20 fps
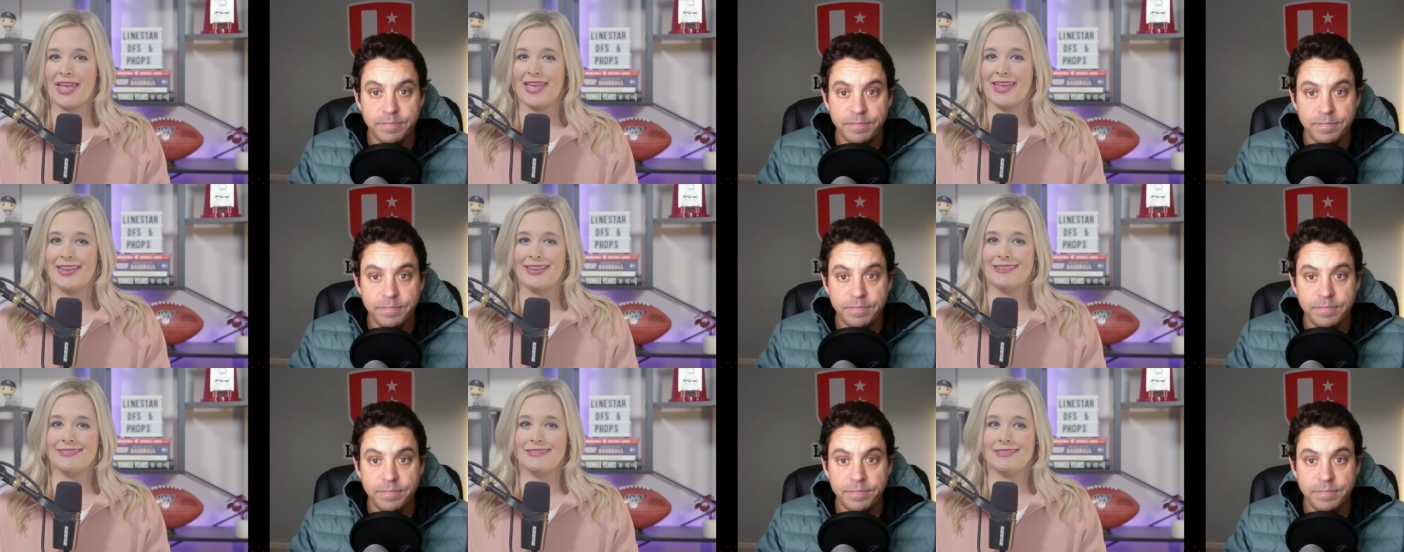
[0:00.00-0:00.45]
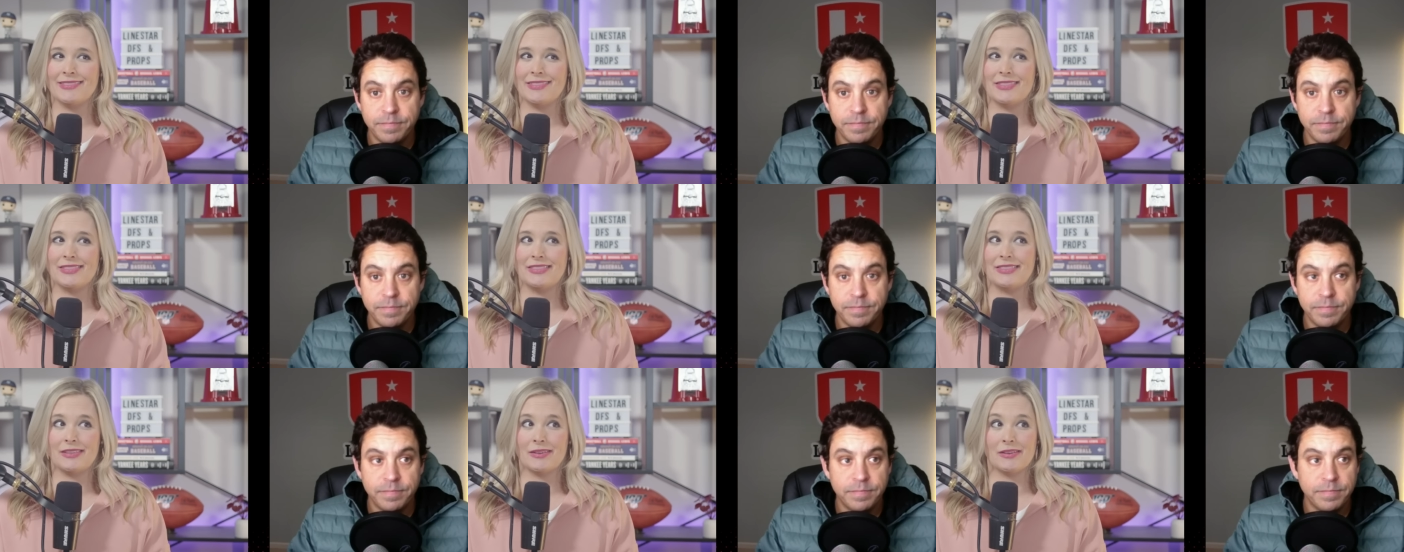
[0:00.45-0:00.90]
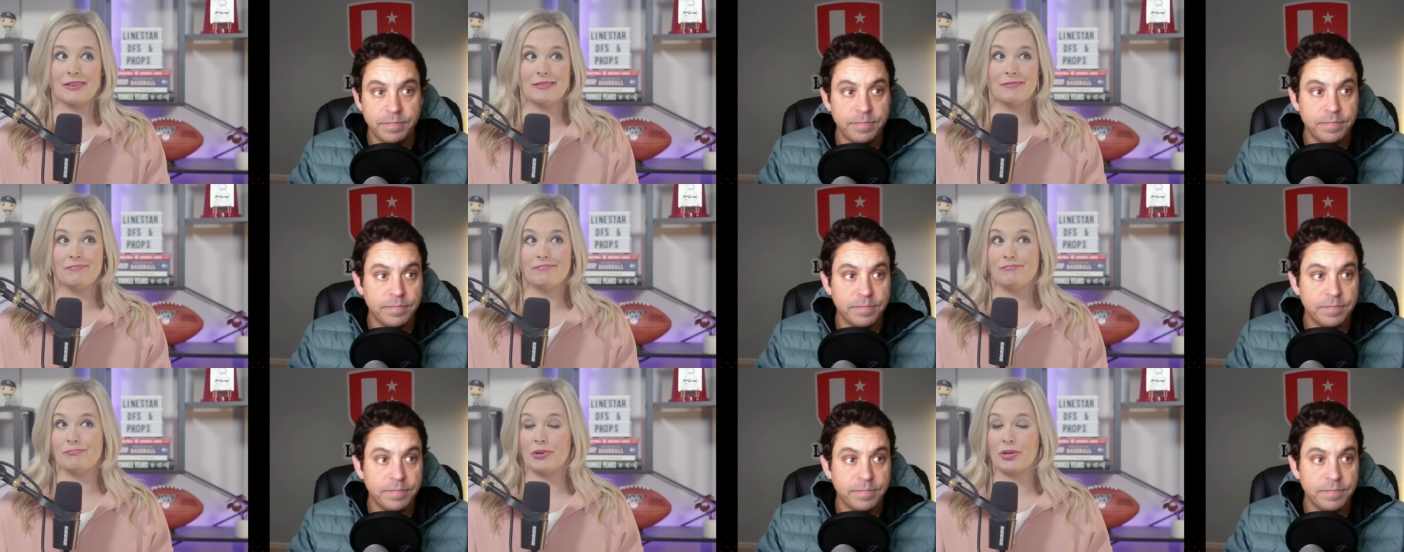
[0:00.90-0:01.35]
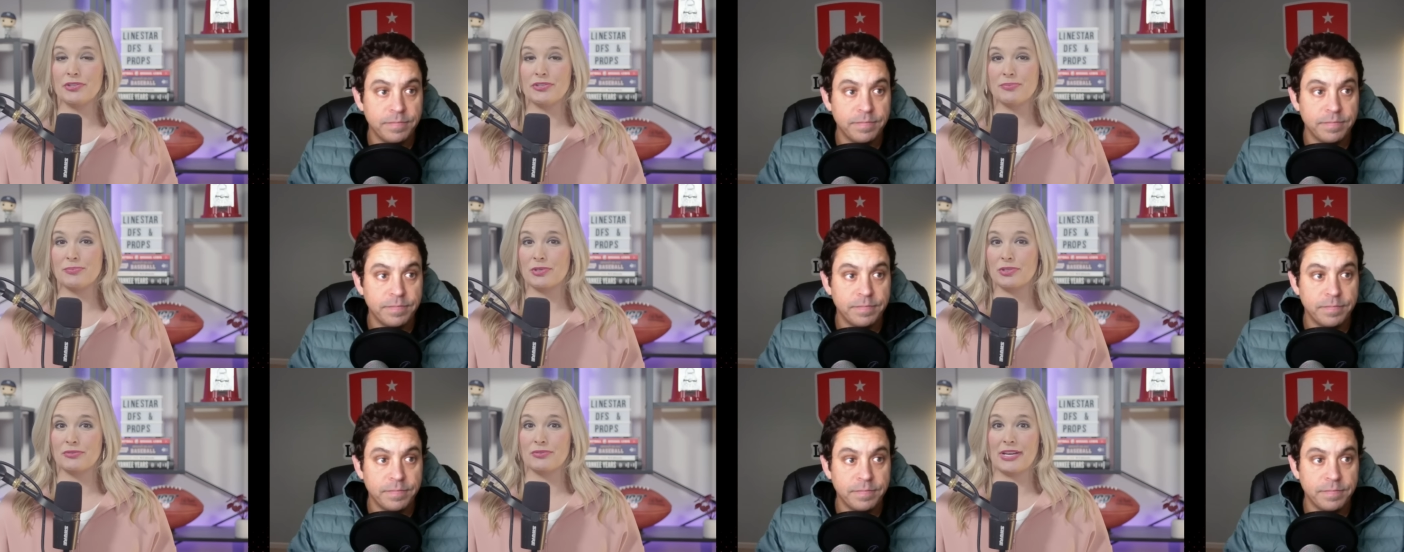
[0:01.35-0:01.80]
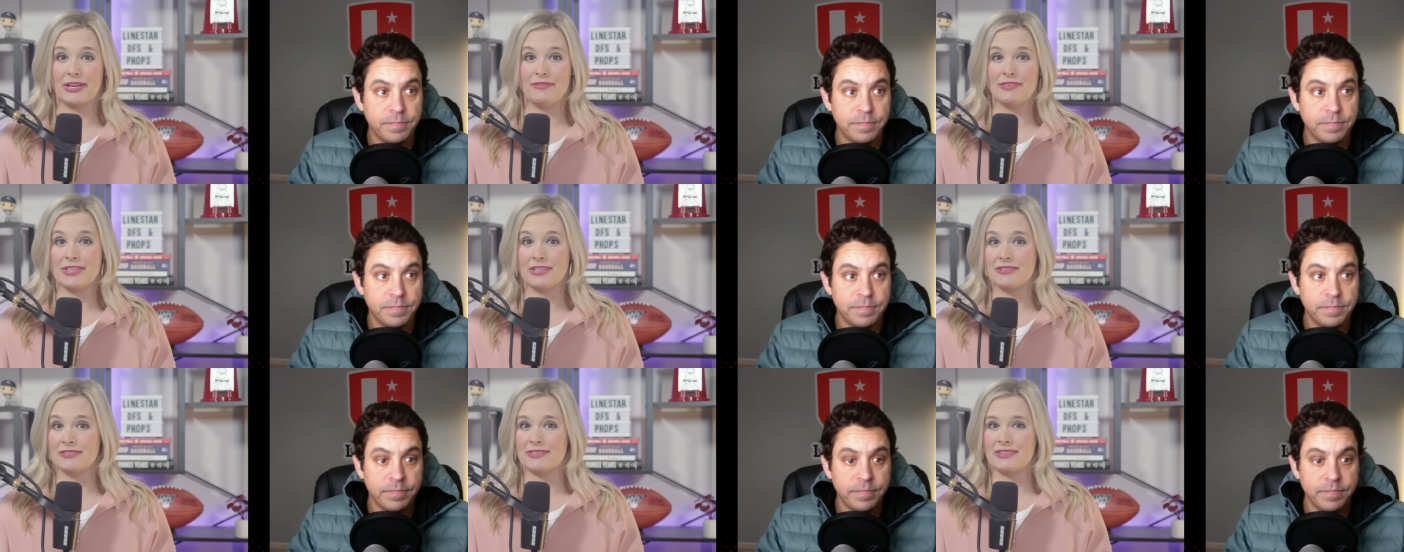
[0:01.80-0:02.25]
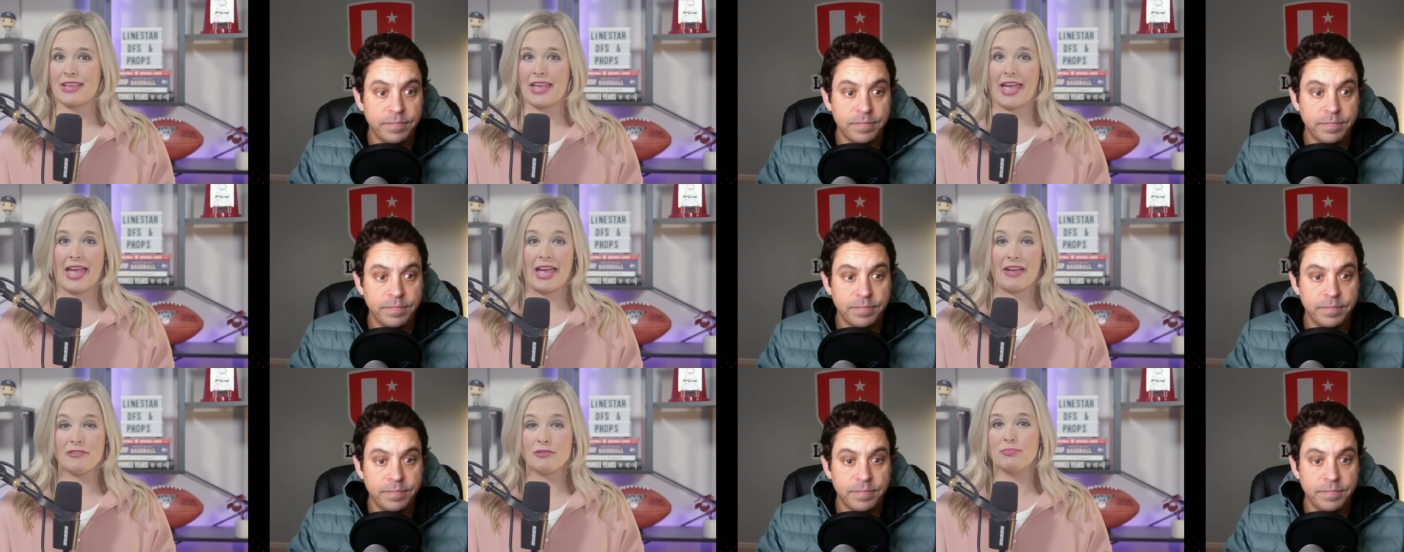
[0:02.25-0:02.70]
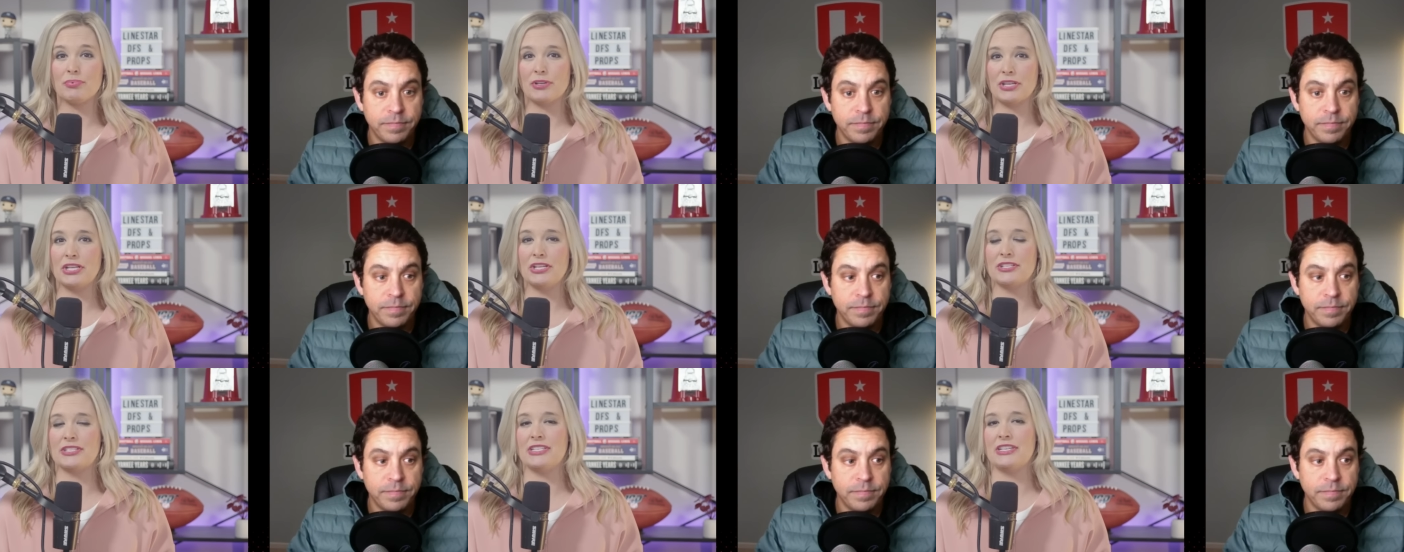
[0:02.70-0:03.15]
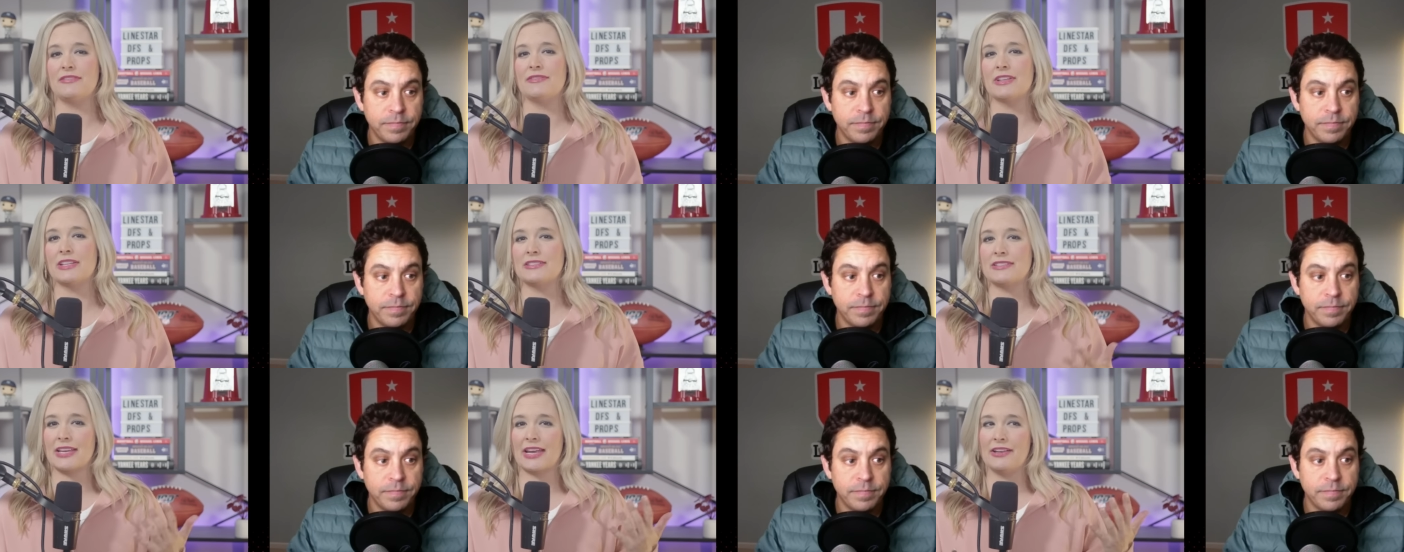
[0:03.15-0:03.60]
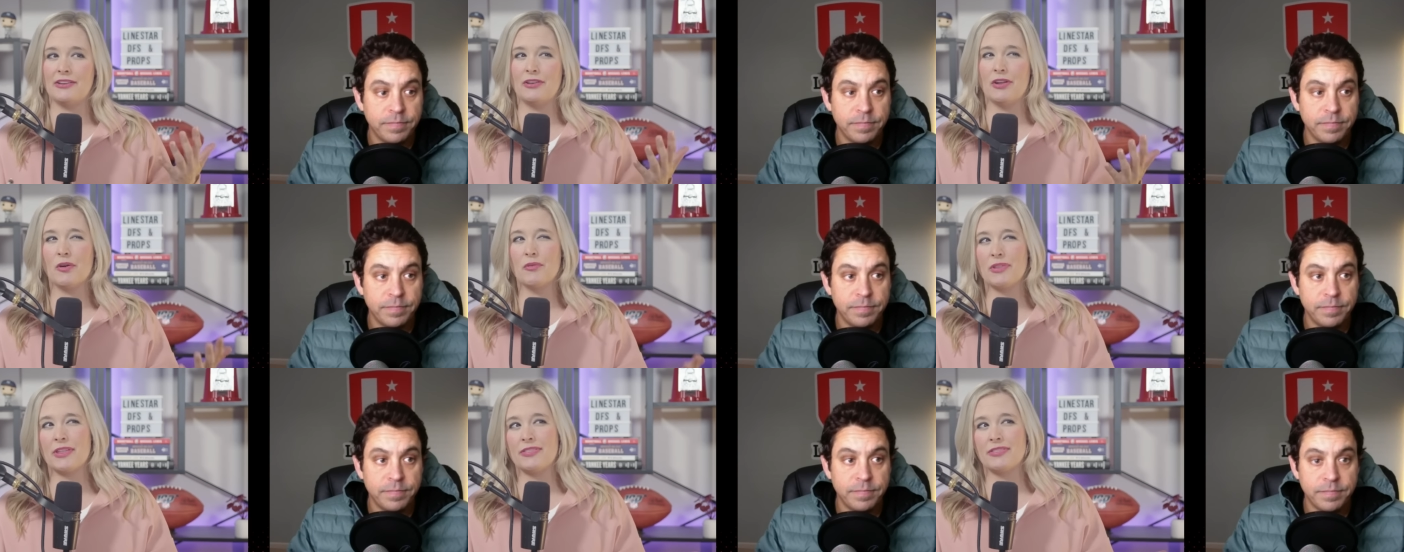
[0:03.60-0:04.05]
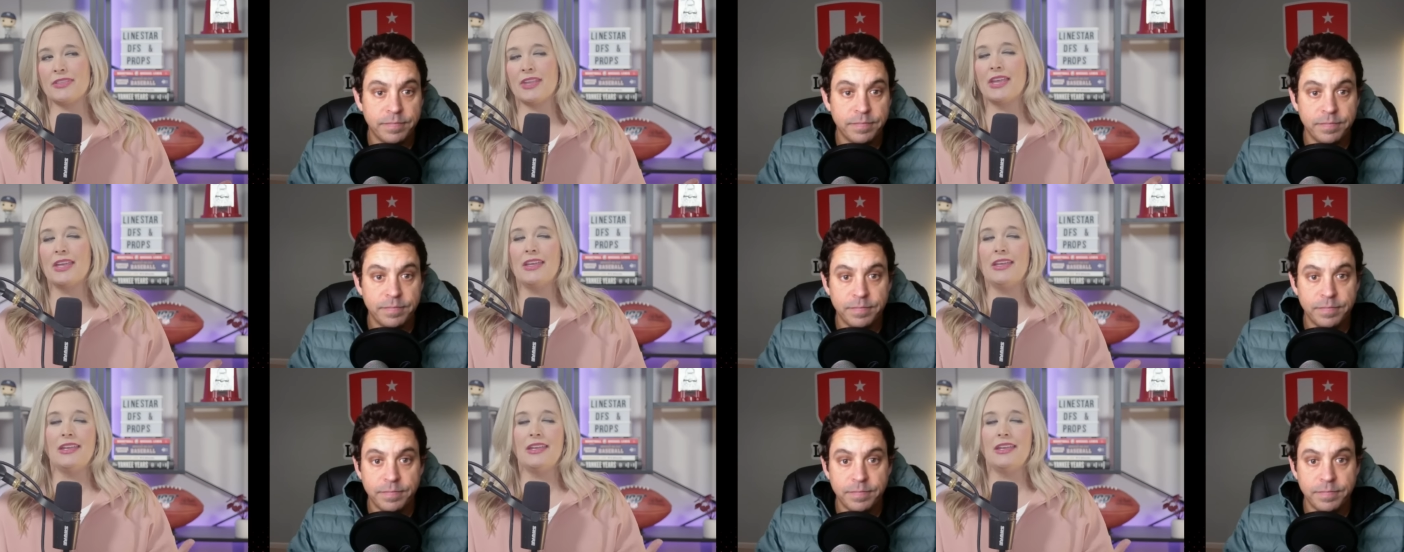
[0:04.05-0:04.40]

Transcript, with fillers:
Speaker 1: and the Baltimore Ravens have a pretty good defense. I know that